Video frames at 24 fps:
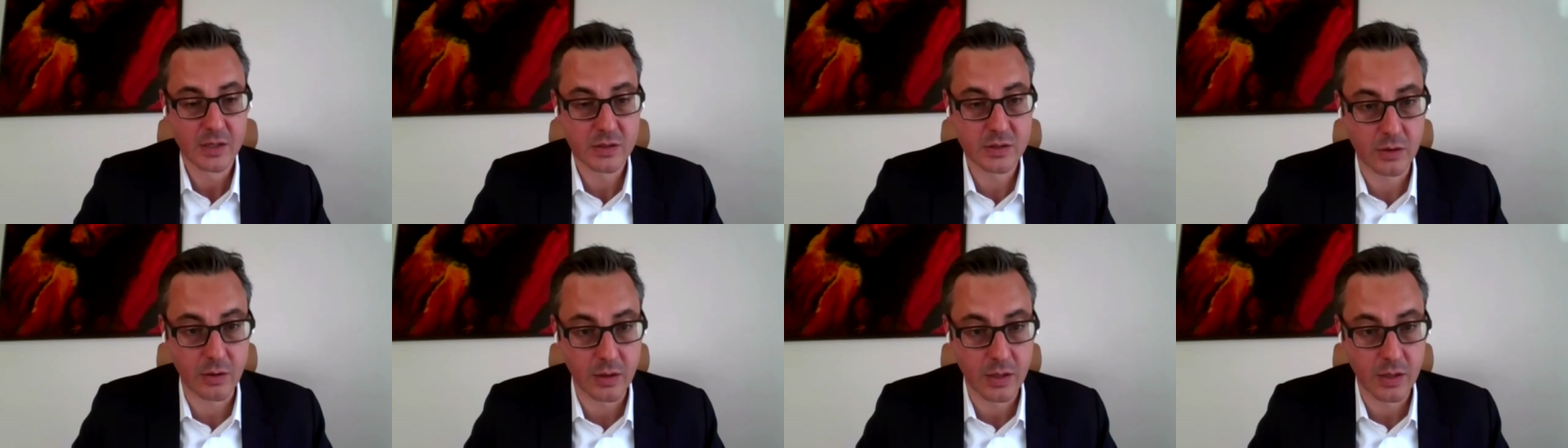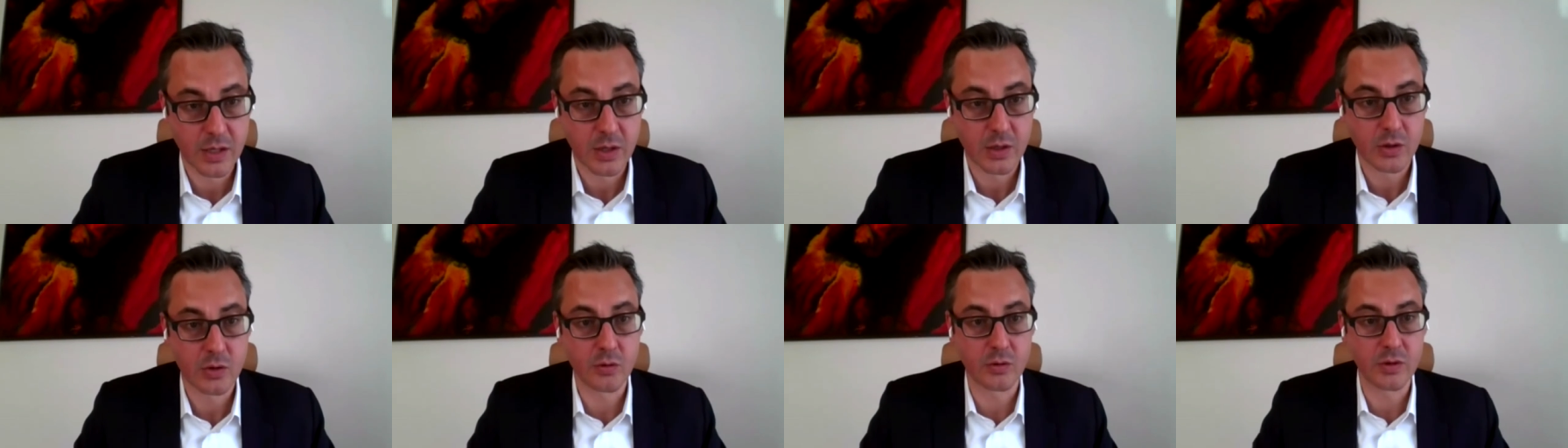
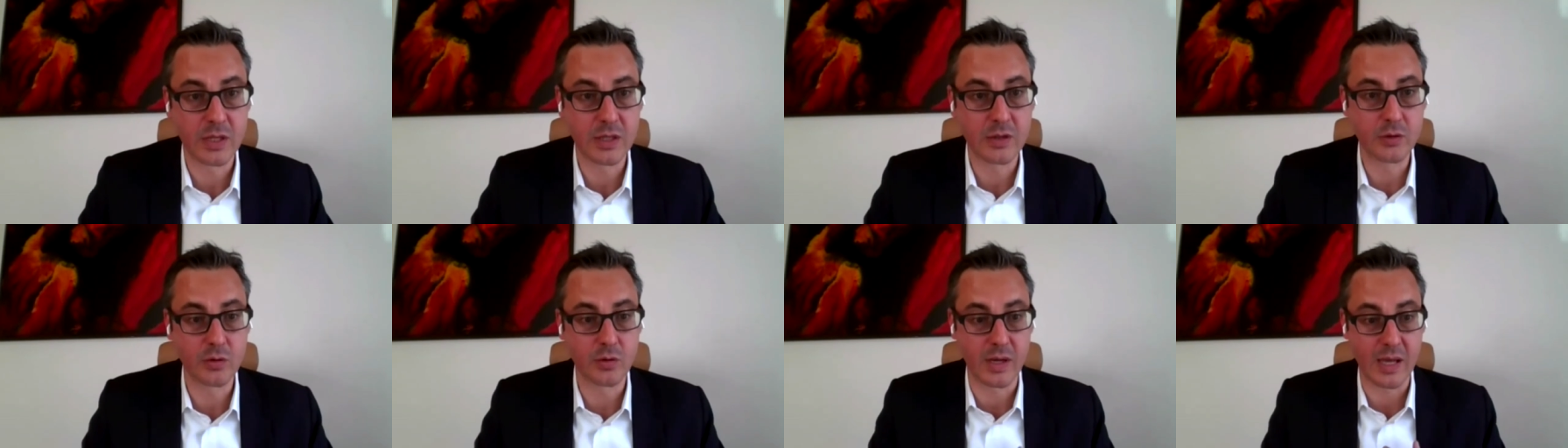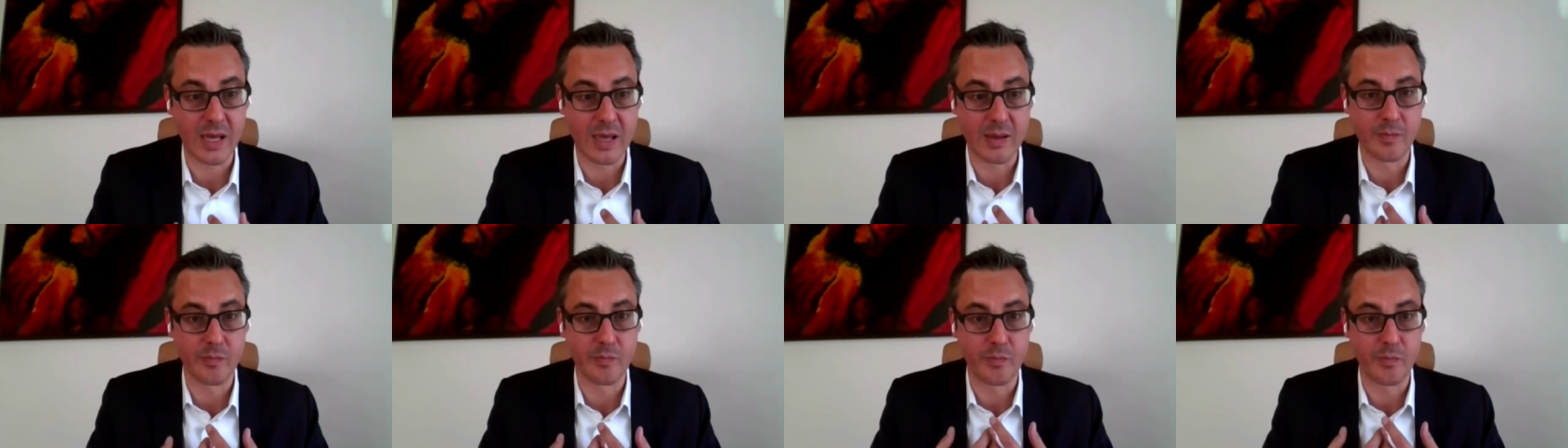So you need
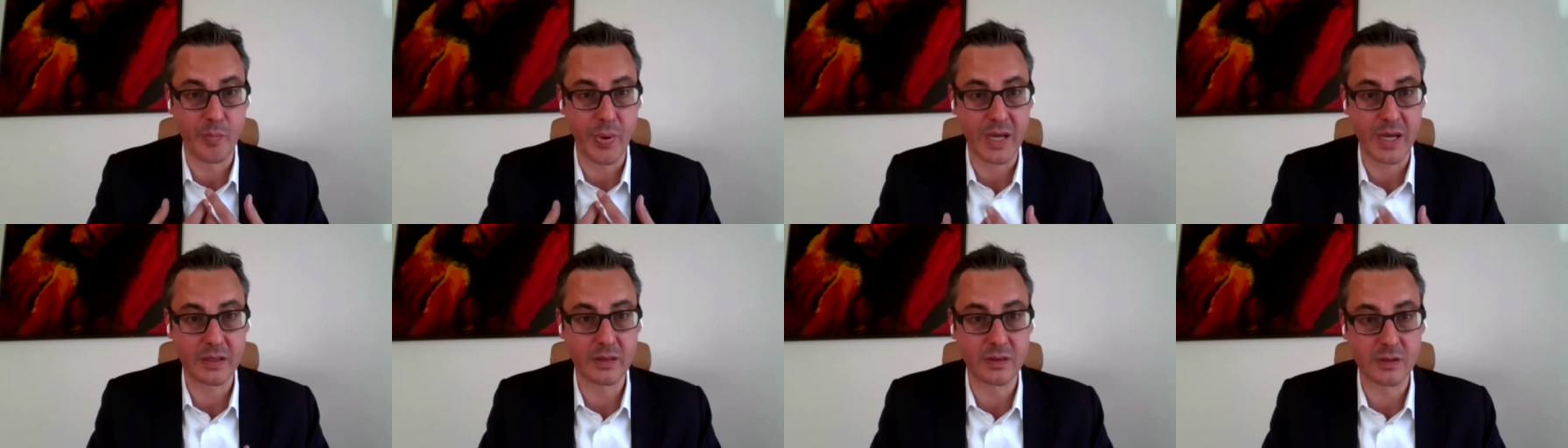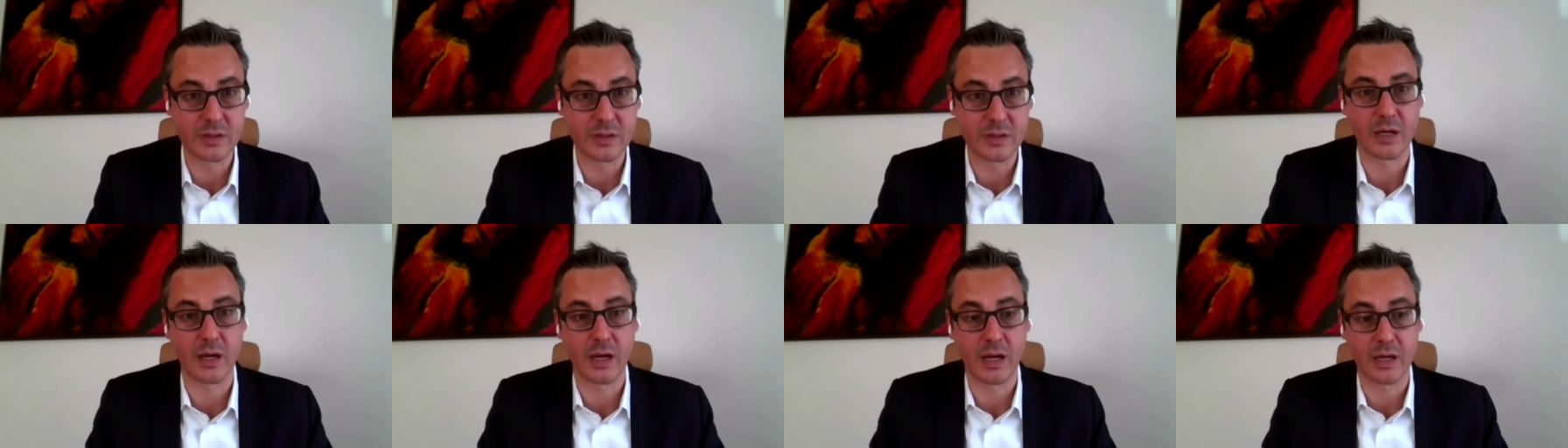to
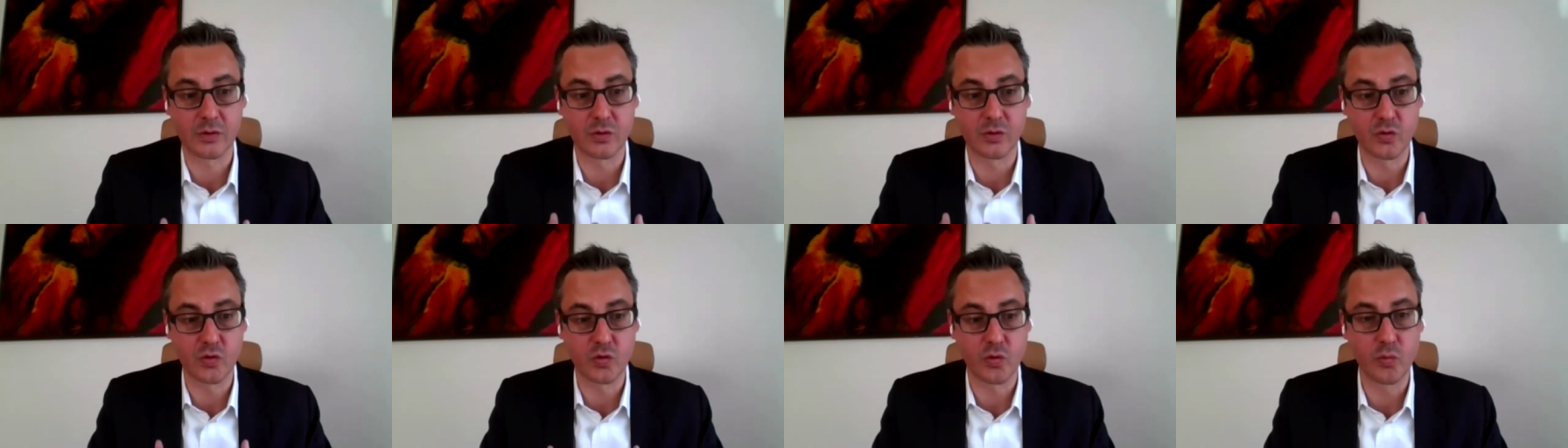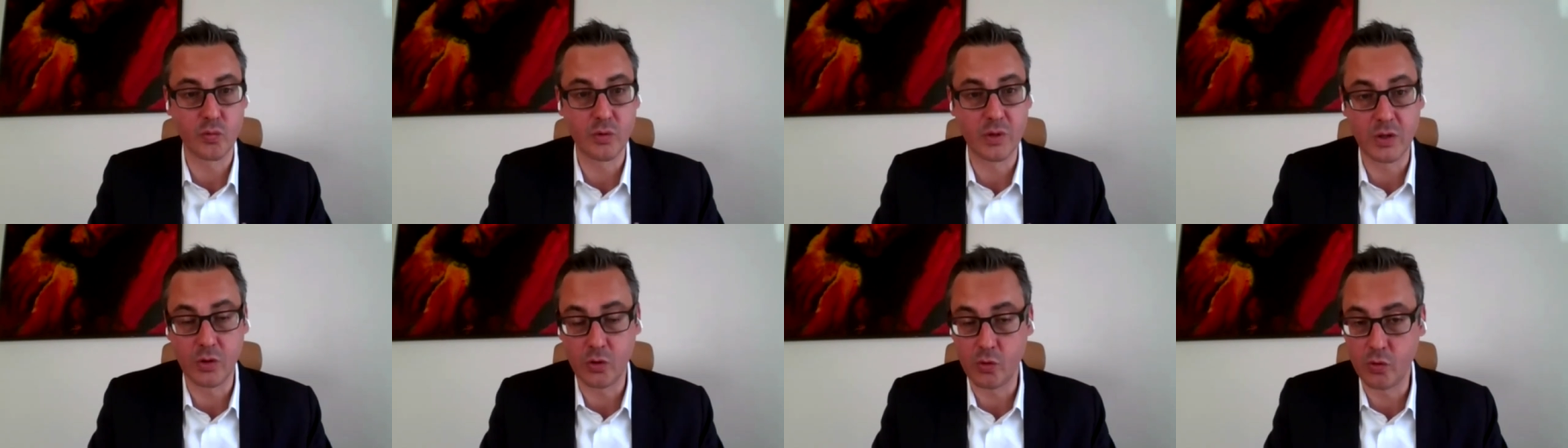embed a
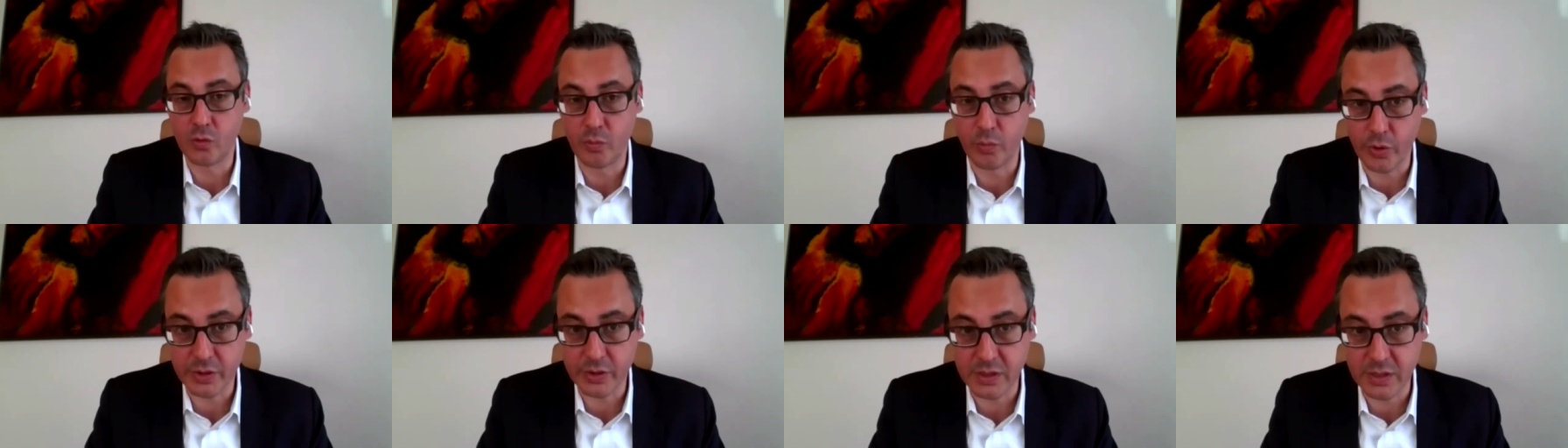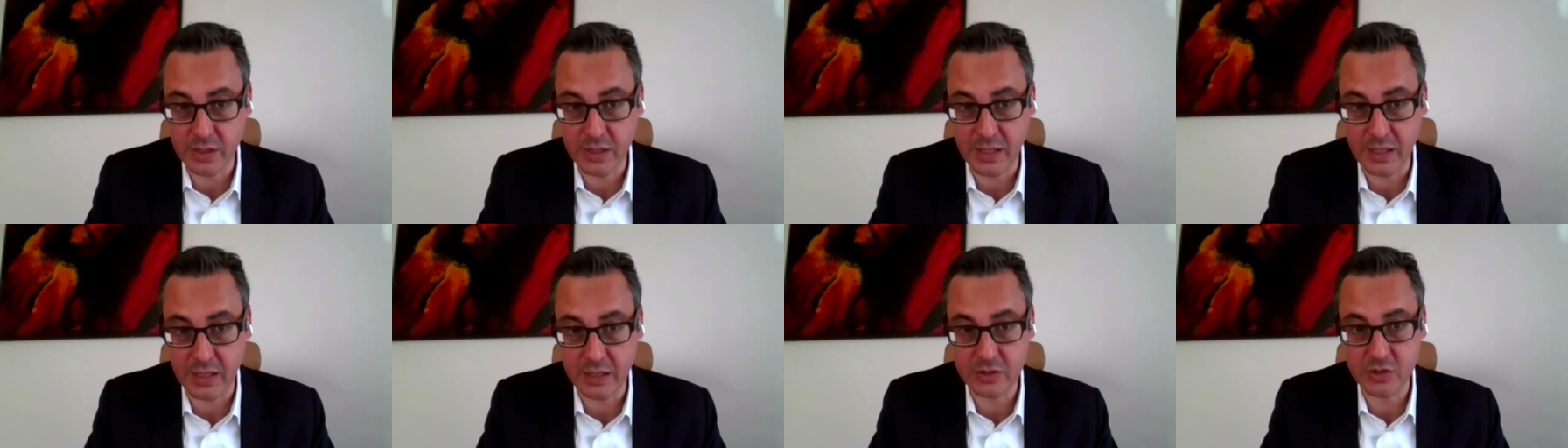truly new
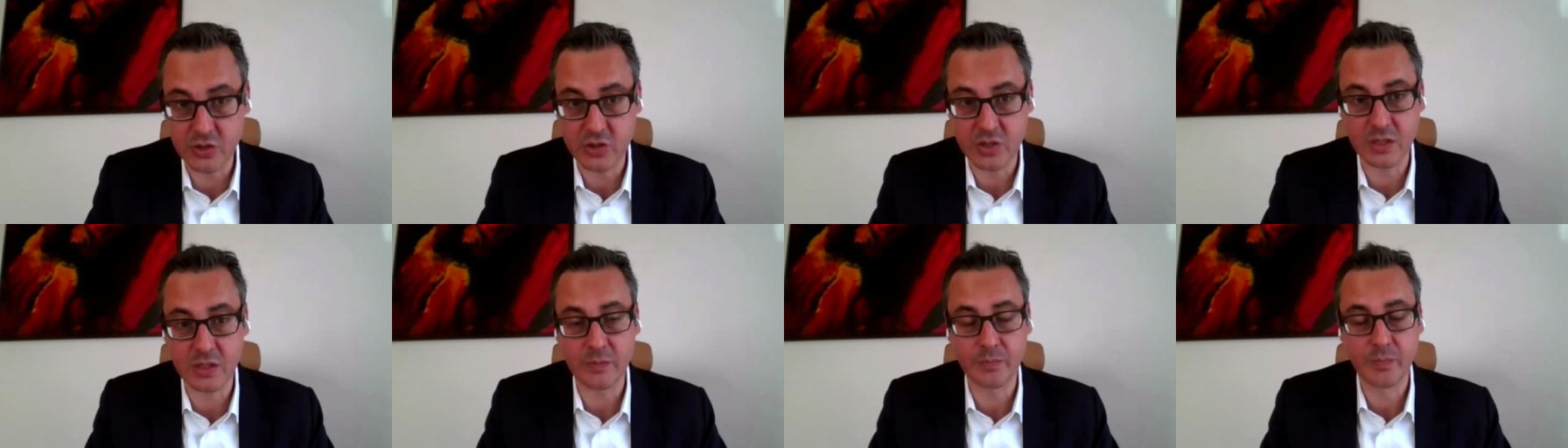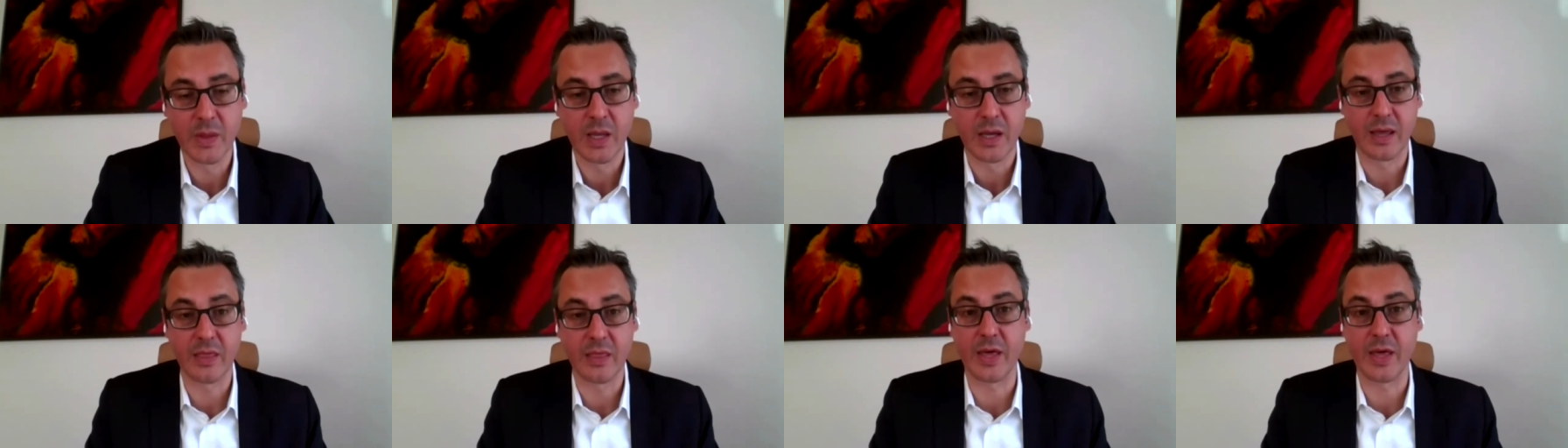work culture.